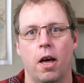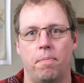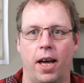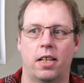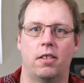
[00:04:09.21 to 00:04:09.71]

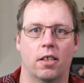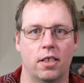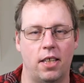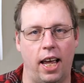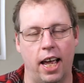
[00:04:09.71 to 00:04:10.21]

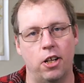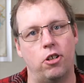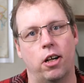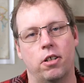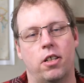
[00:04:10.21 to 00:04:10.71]
Pexels and
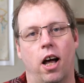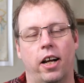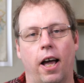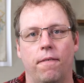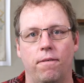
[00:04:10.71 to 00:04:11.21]

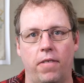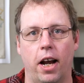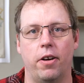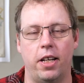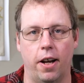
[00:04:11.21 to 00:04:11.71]
Shutterstock have
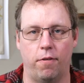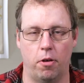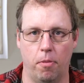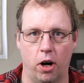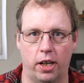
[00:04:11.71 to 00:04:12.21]
very
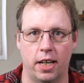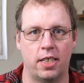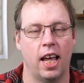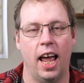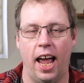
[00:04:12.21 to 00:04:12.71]
different markets,